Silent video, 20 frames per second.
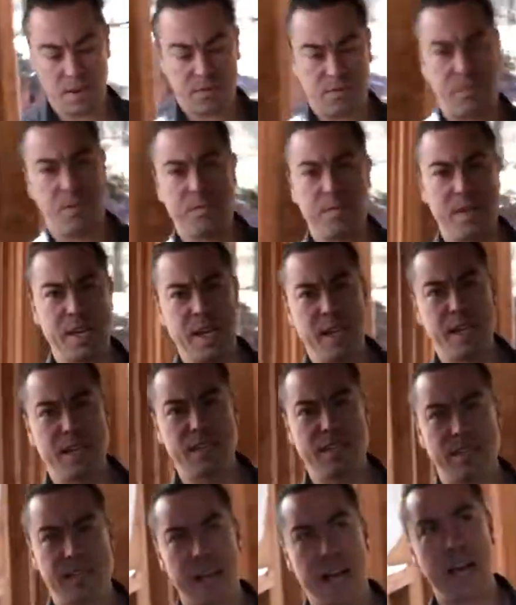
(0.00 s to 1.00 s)
From the
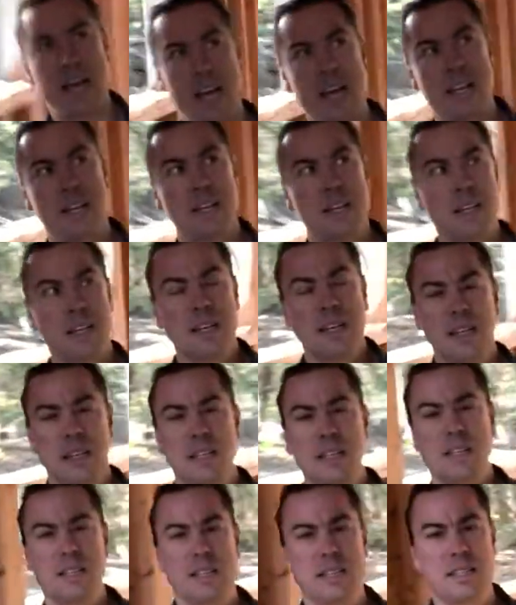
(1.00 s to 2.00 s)
inside,
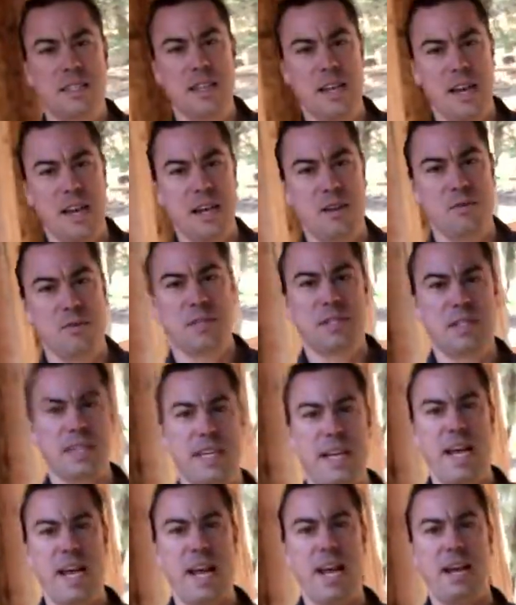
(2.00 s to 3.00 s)
the design was to
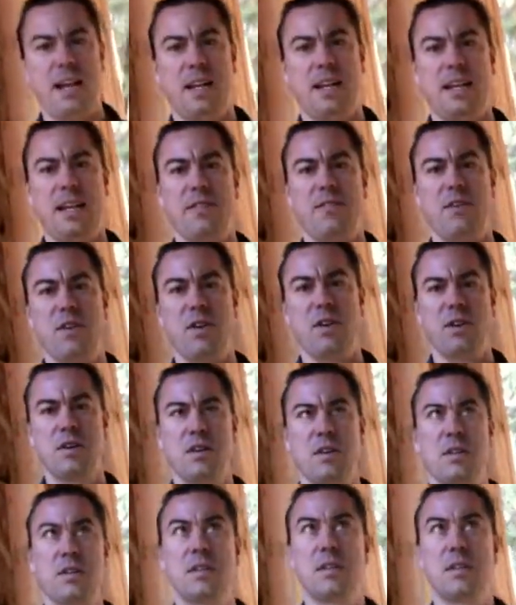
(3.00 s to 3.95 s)
cantilever